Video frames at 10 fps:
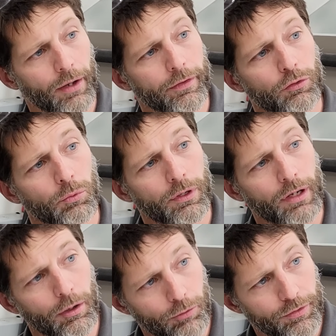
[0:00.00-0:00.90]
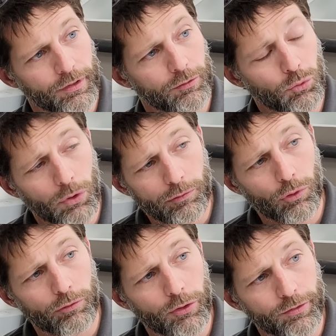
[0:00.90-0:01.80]
Now this one receives
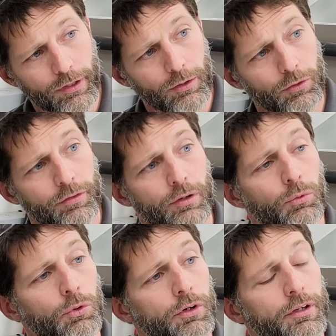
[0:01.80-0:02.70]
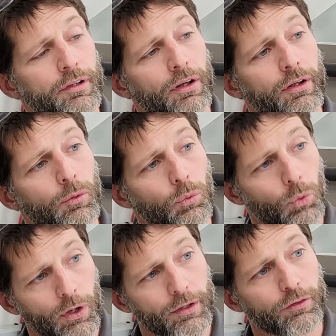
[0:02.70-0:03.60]
24 volt signals in order to tell it
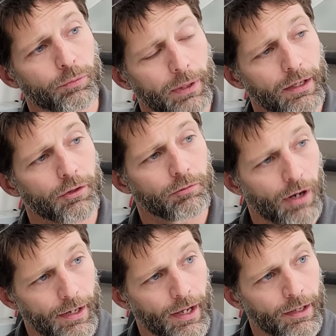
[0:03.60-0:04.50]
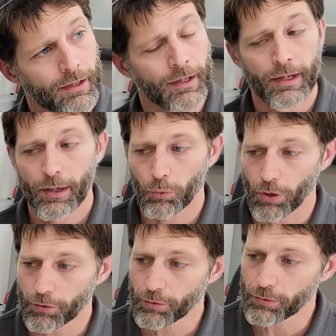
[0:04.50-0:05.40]
what speed to run at. We're
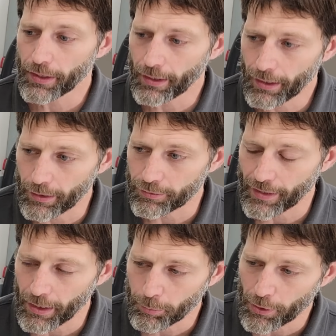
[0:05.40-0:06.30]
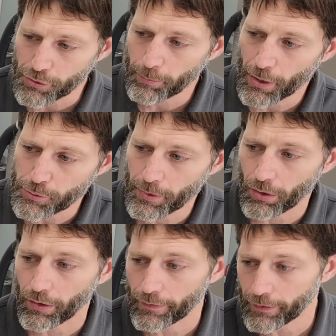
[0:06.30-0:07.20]
also taking a static pressure measurement
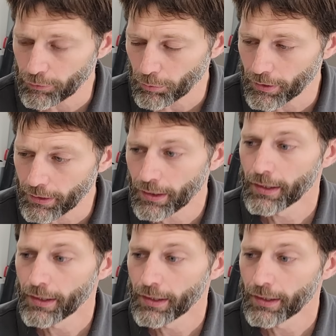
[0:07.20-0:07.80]
on this one,